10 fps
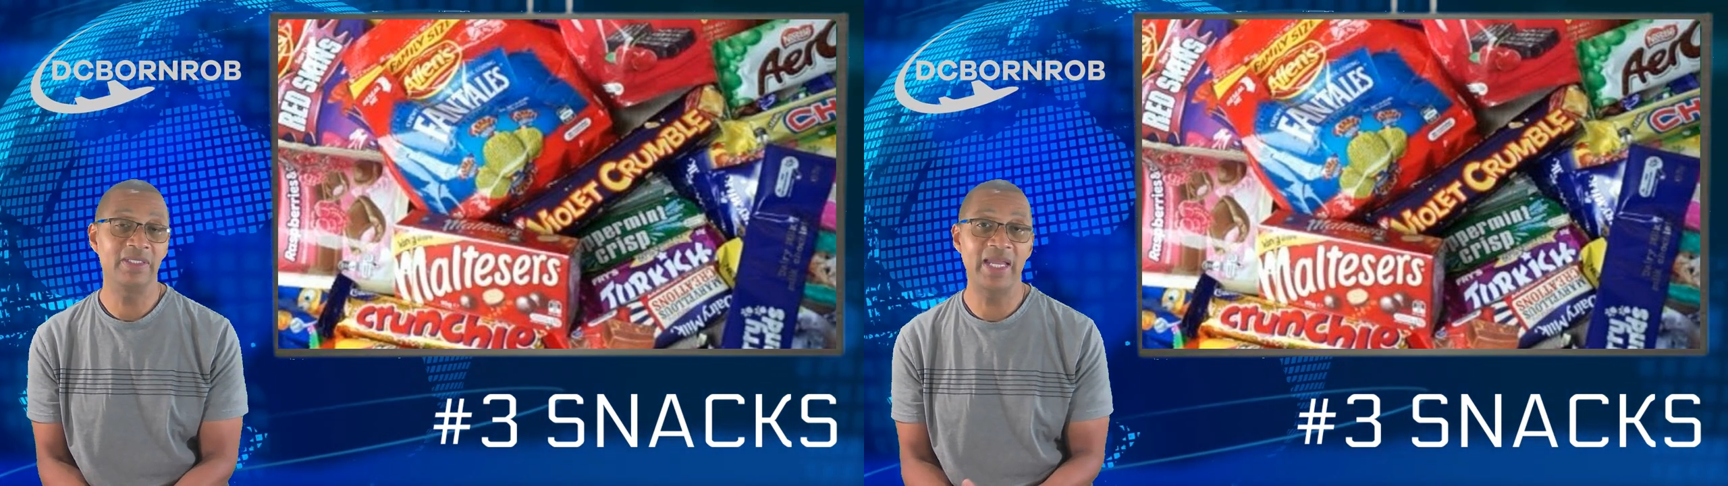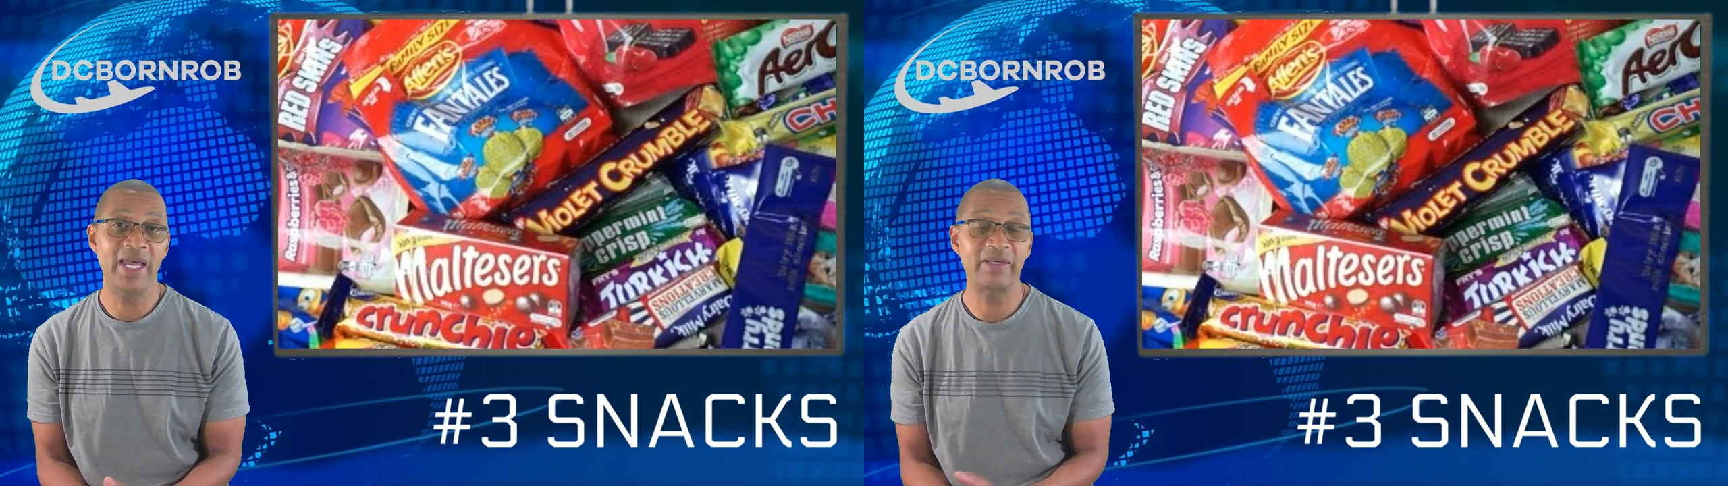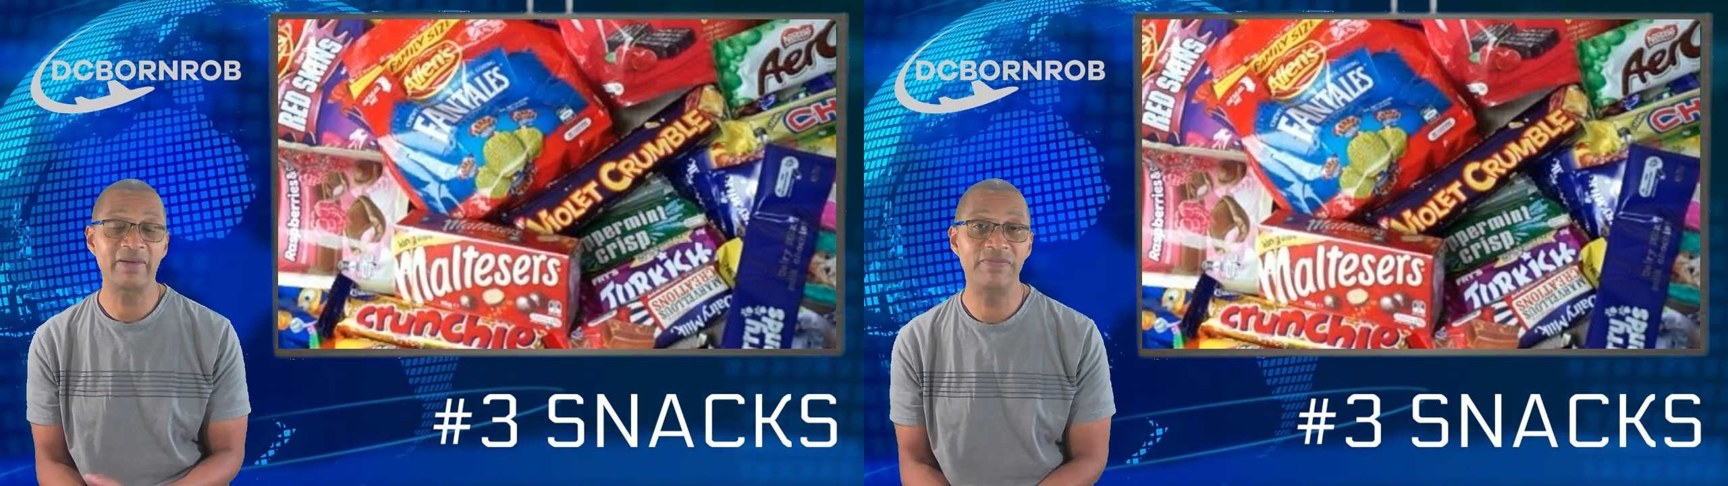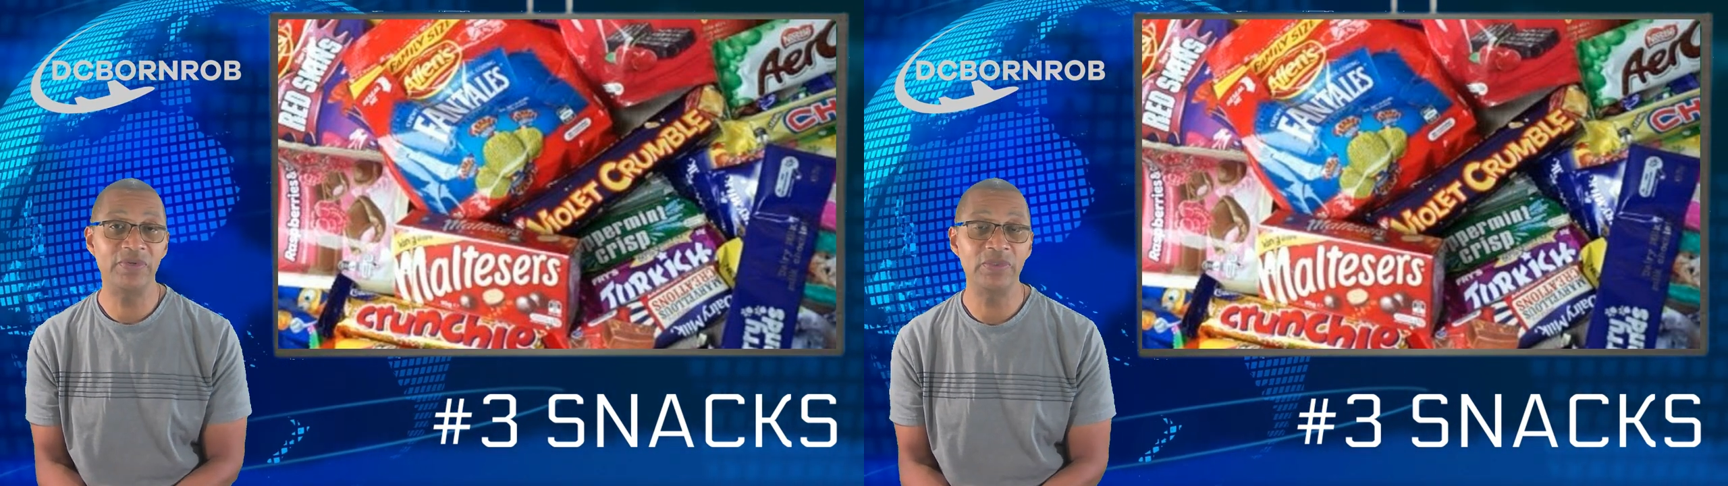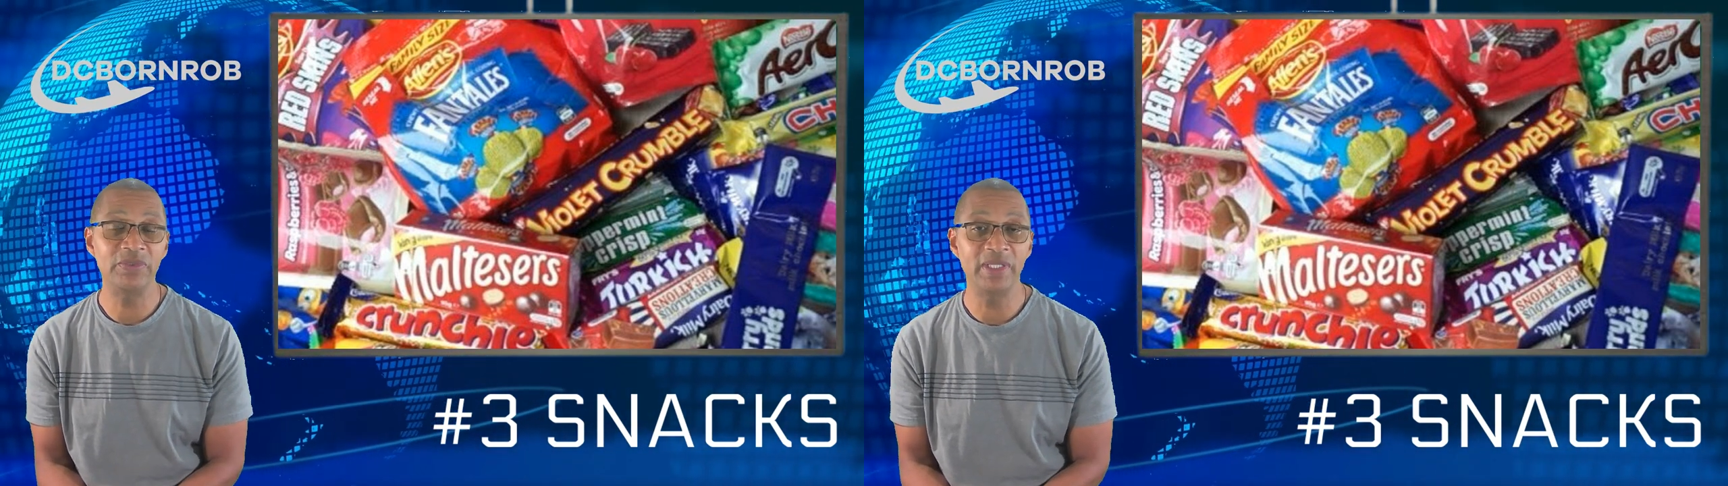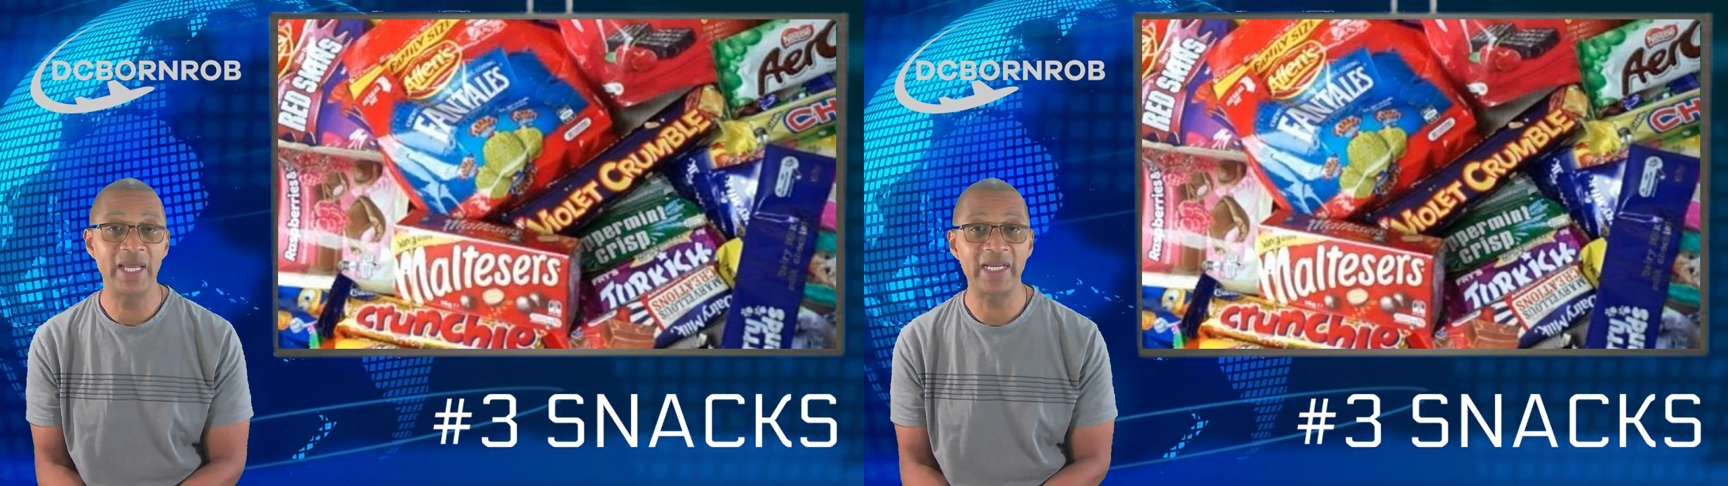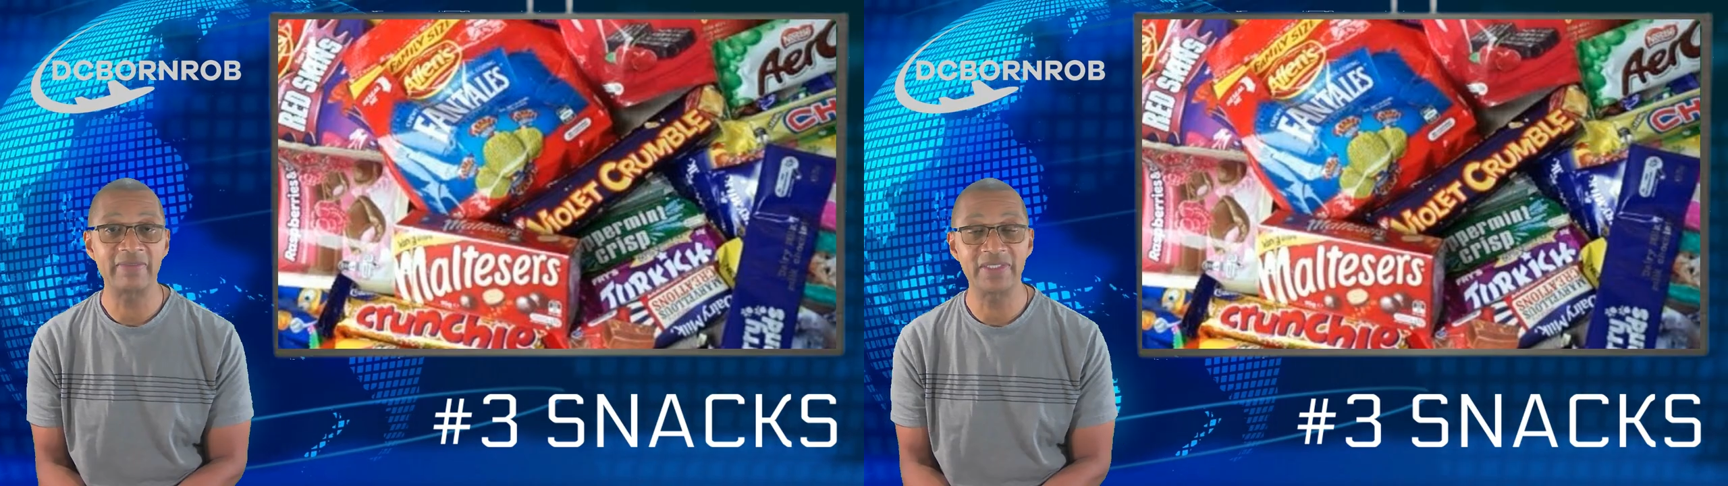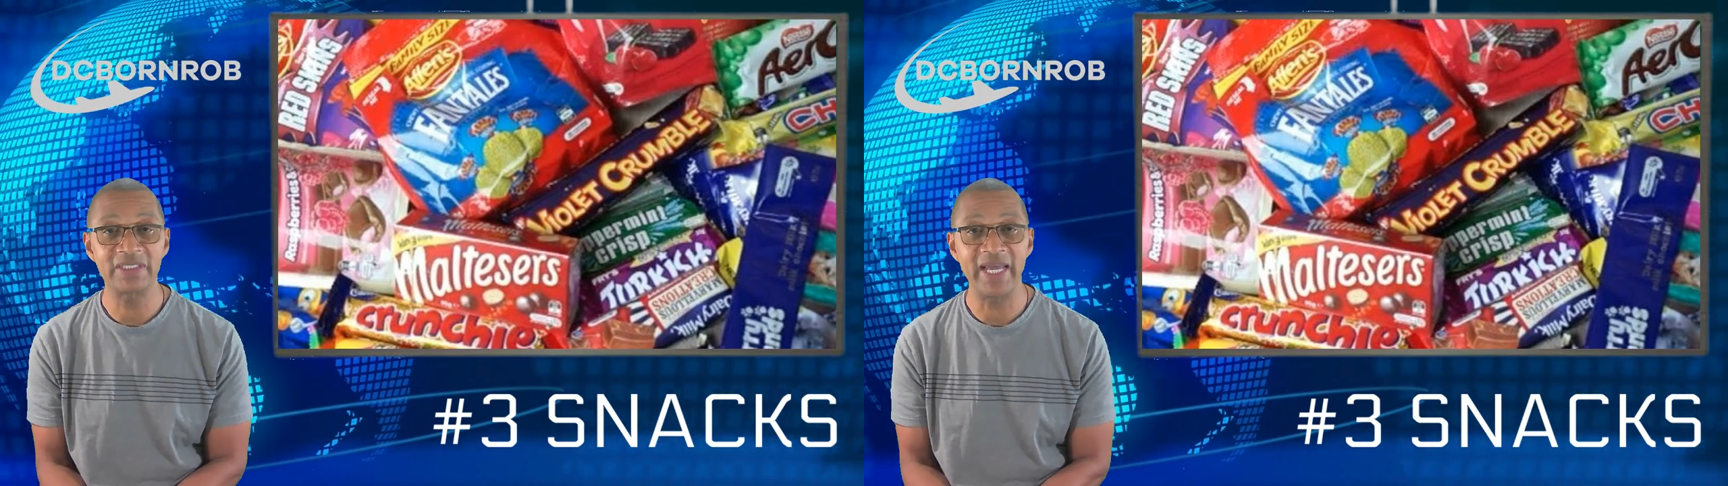lack of food, the lack
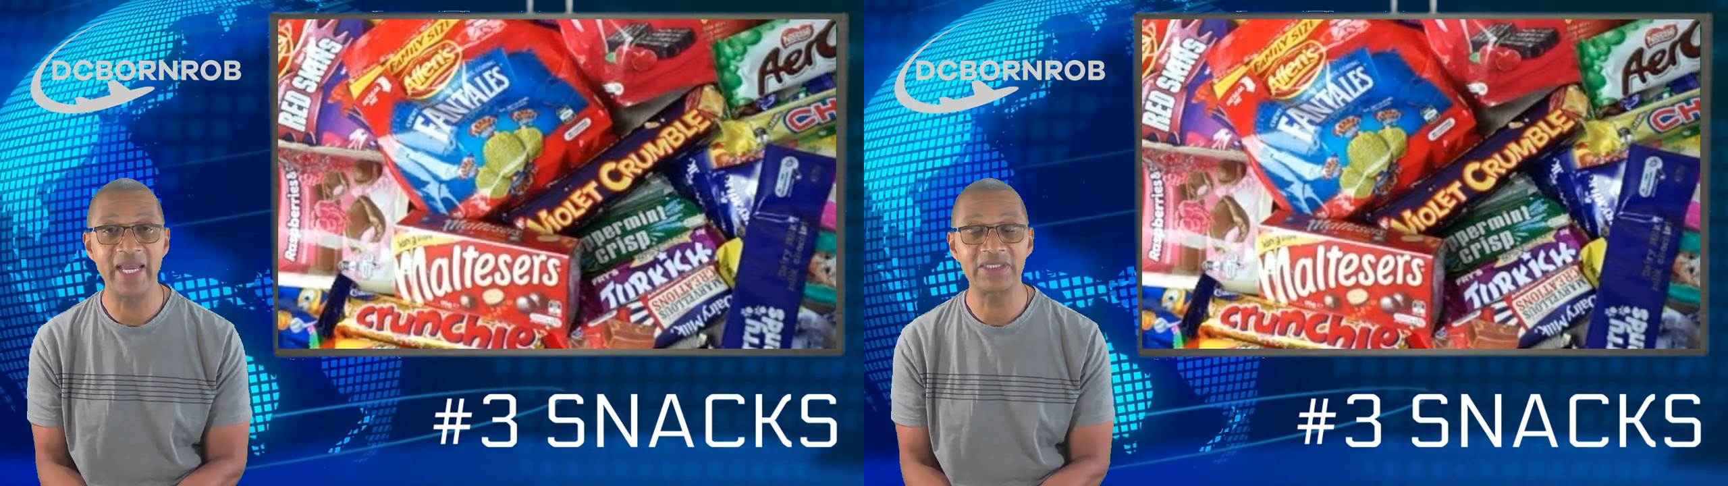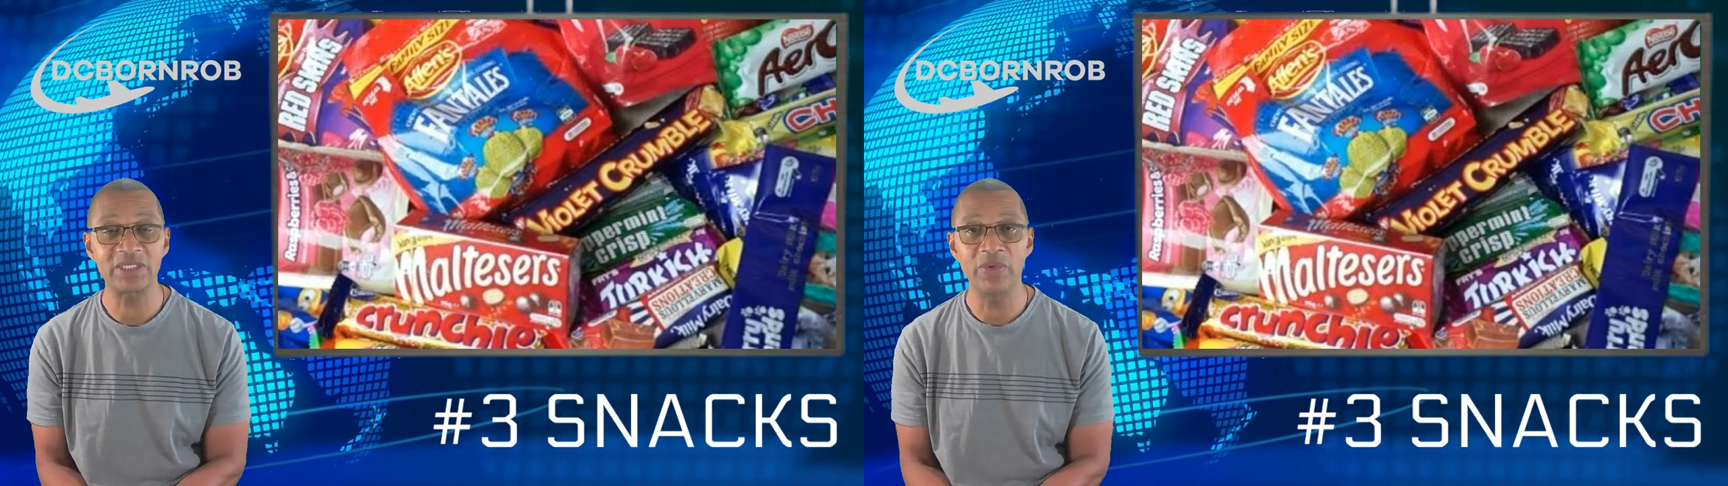of the snack.